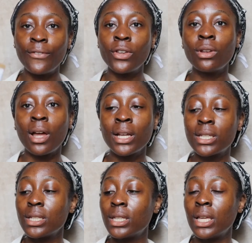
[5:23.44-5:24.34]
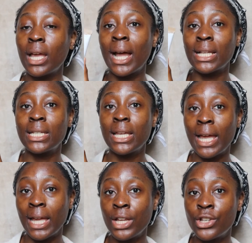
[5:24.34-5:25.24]
if you liked the
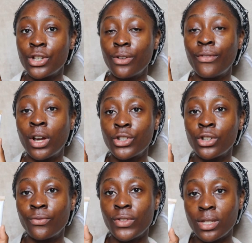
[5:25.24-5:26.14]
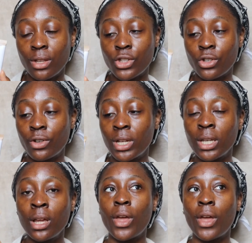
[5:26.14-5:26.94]
anti-age version of the sunscreen,